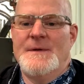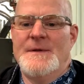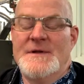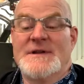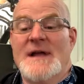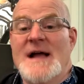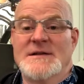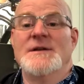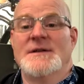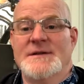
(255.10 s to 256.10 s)
There's a lot
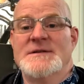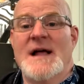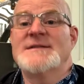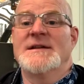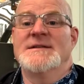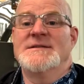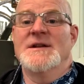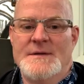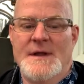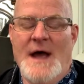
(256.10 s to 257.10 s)
to look. There's a lot to
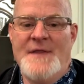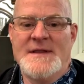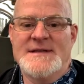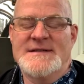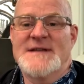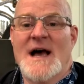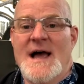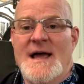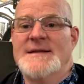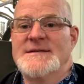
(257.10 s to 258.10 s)
consider. I think the
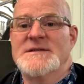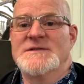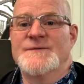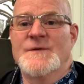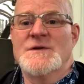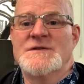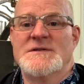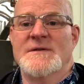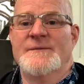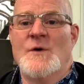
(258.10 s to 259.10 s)
size is
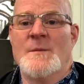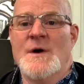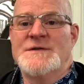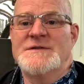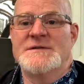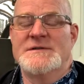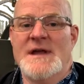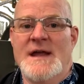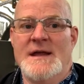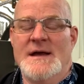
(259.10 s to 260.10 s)
first and foremost
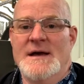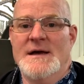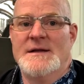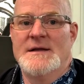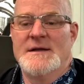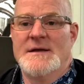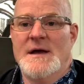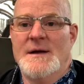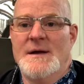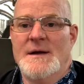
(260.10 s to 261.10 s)
a, uh,
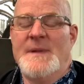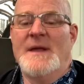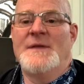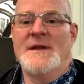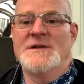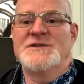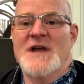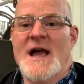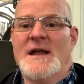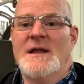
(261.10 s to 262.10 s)
a big thing to
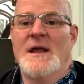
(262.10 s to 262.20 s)
check.